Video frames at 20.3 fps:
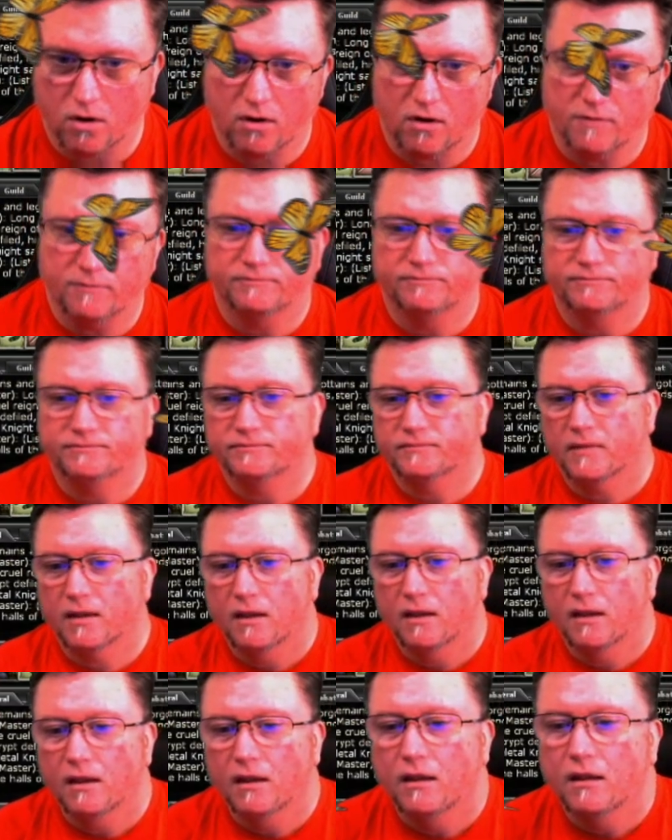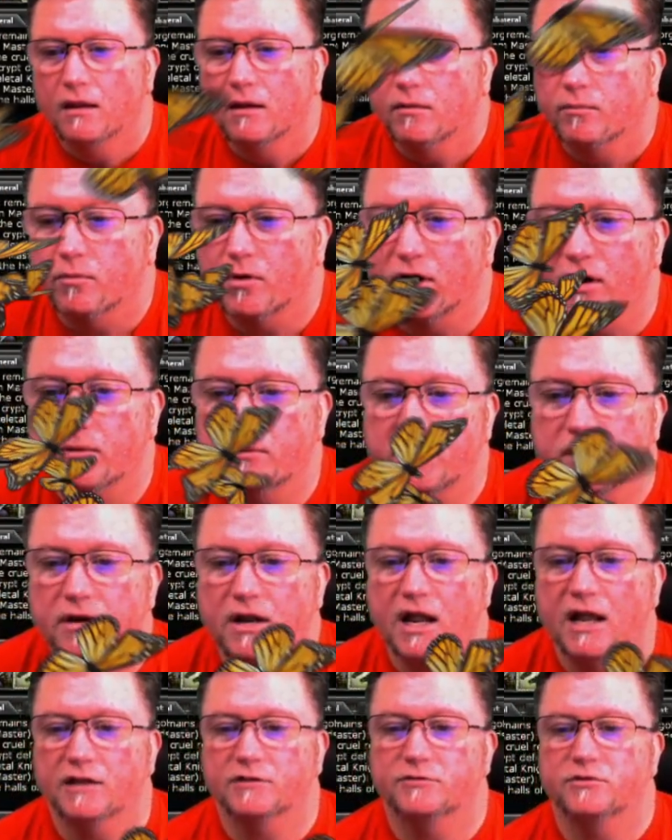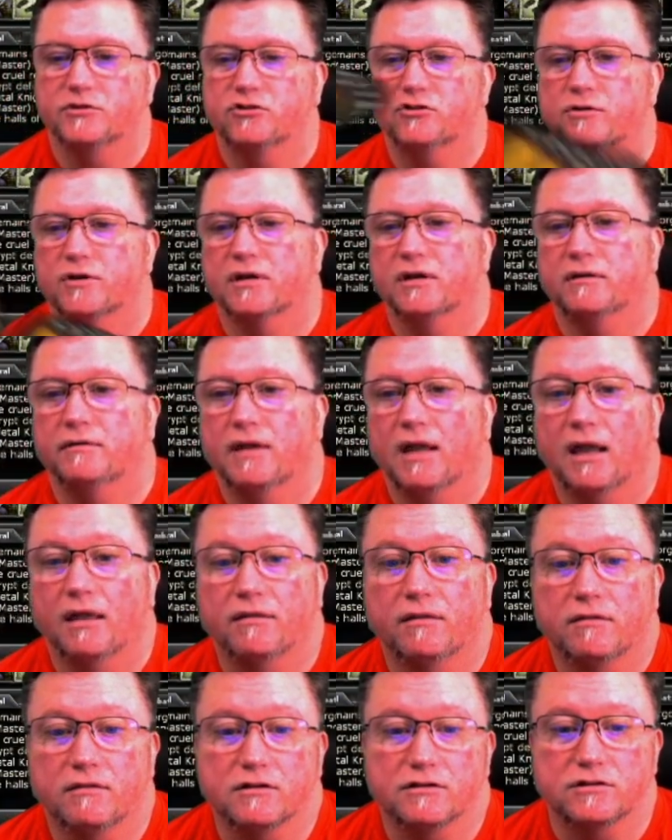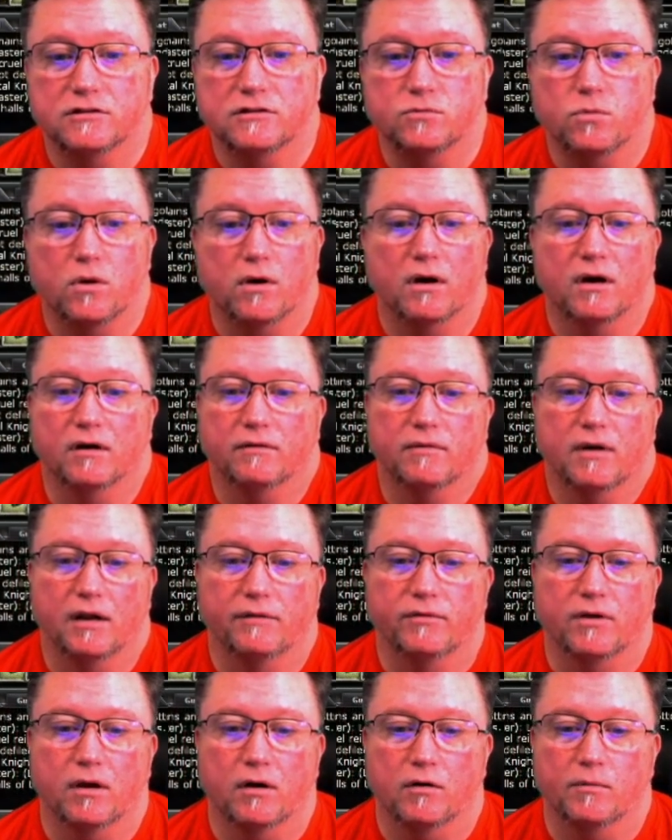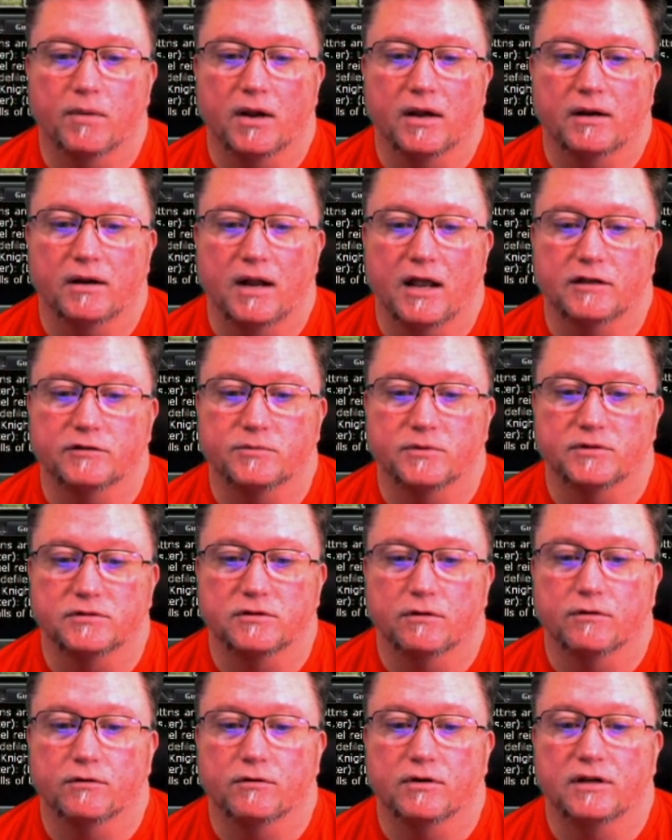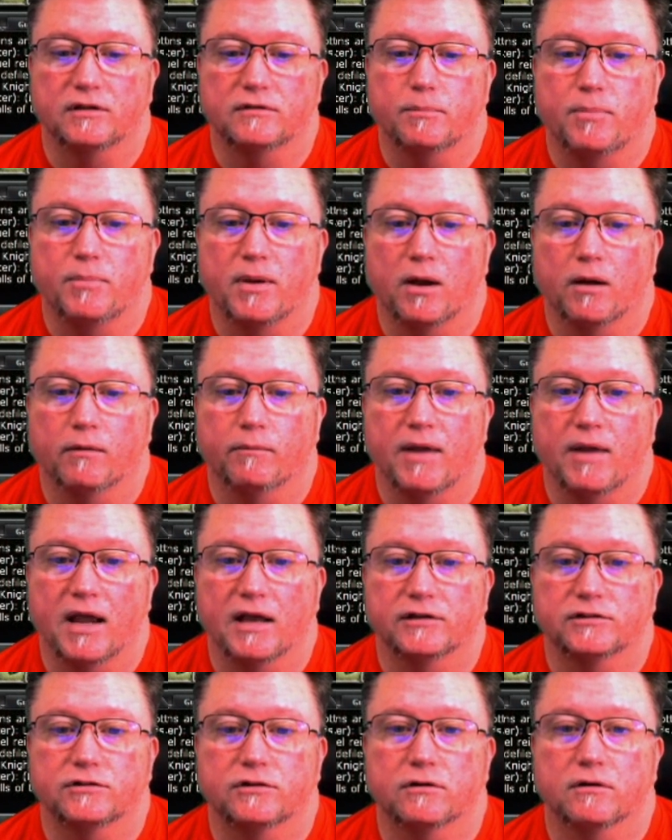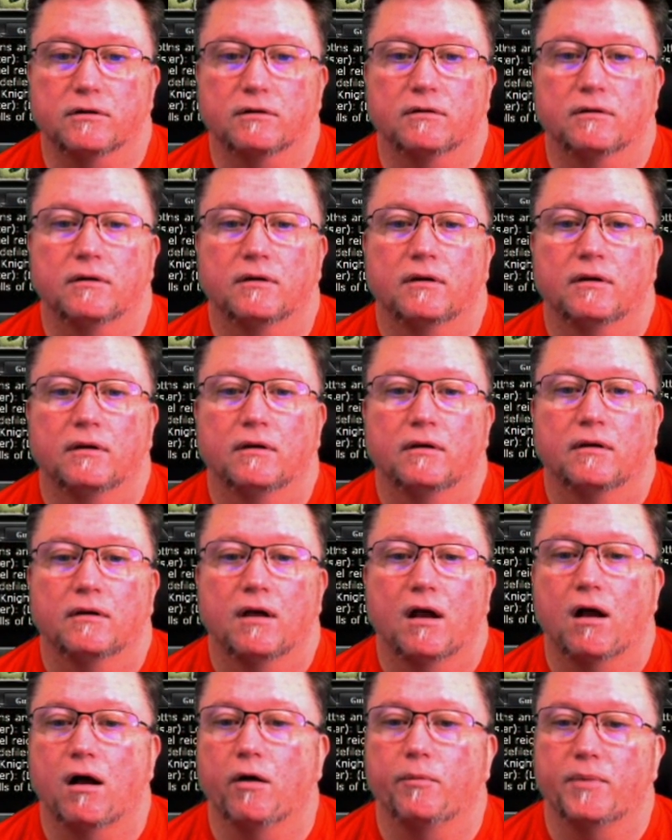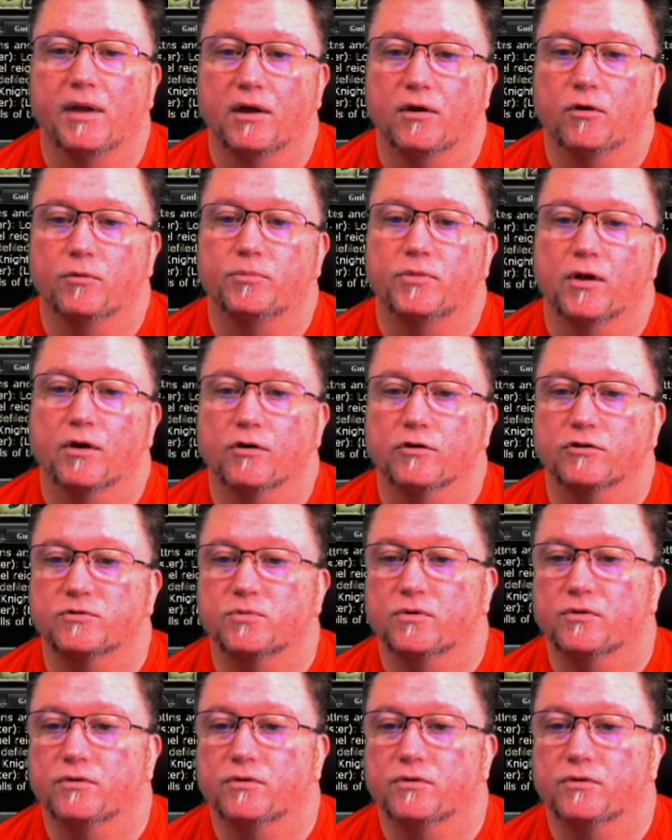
R, bring up the enhancement tree, and then this is where I've got all my enhancements underneath the Pale Master. And up there is